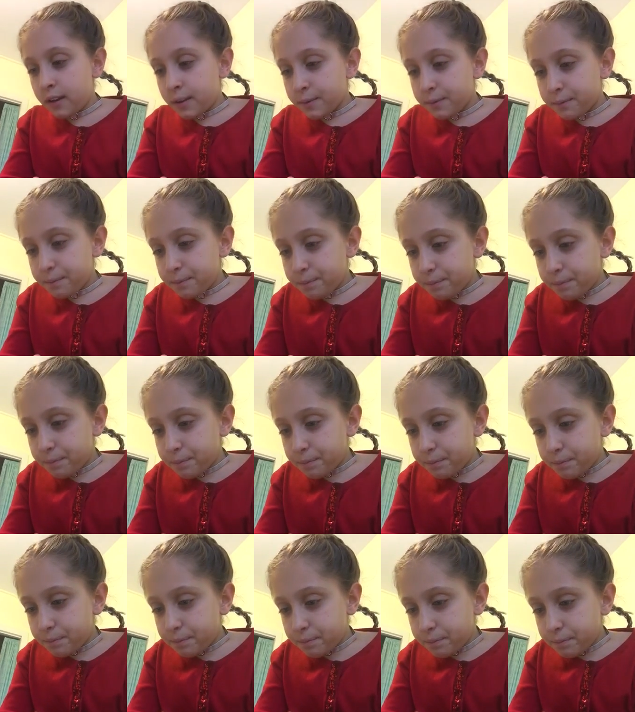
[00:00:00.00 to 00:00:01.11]

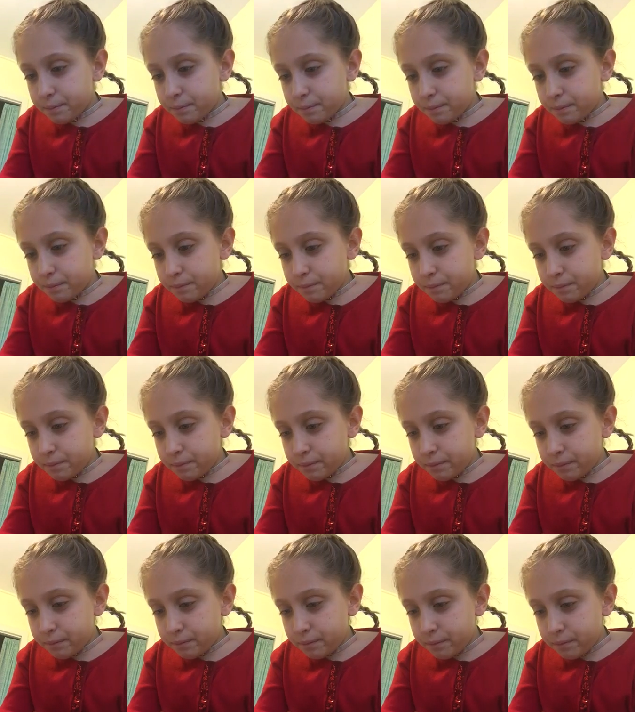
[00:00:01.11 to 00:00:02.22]

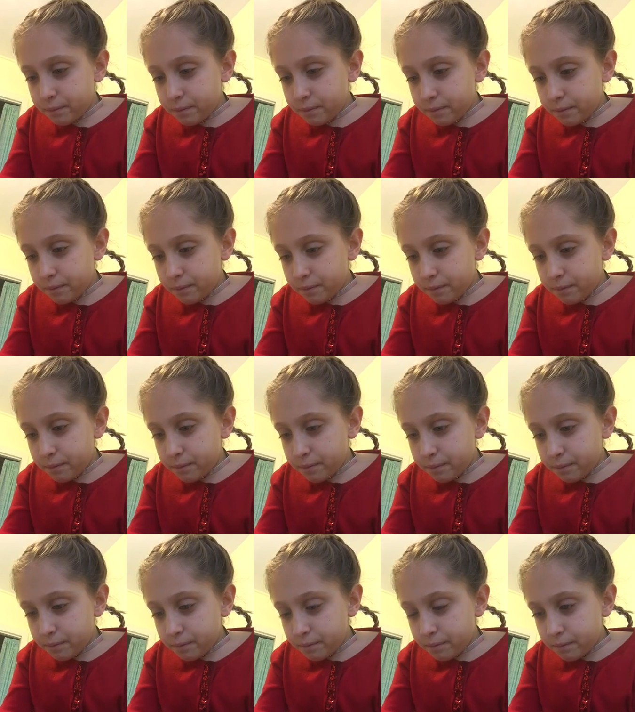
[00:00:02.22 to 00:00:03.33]

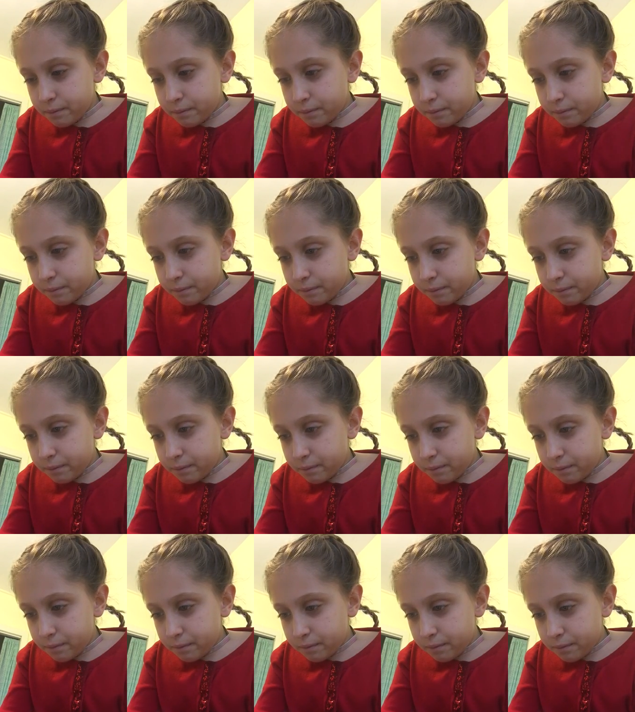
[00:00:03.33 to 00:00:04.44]

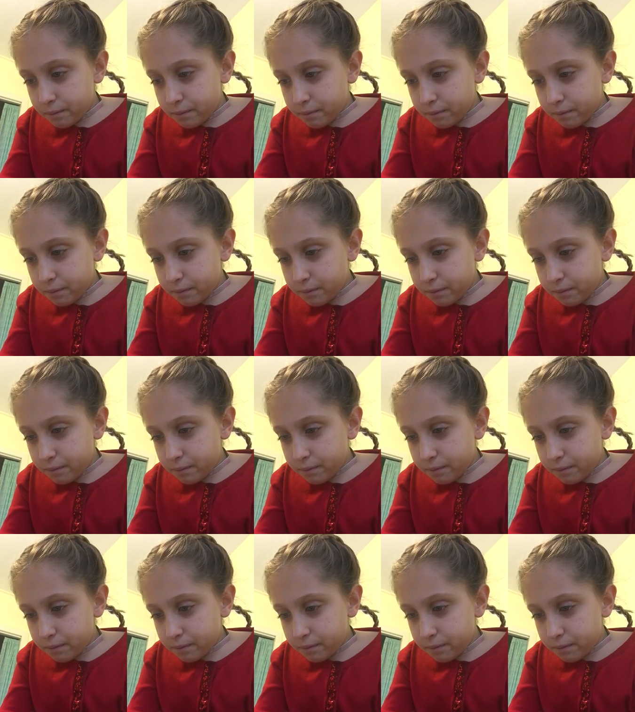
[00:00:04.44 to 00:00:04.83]
[no speech]